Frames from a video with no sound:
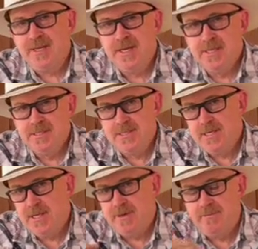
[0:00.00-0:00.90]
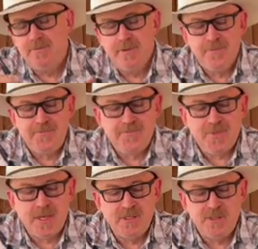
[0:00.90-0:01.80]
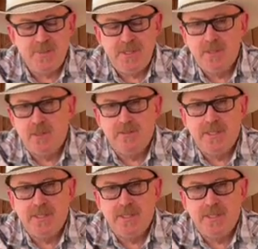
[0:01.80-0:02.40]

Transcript: Now you see, I spent a little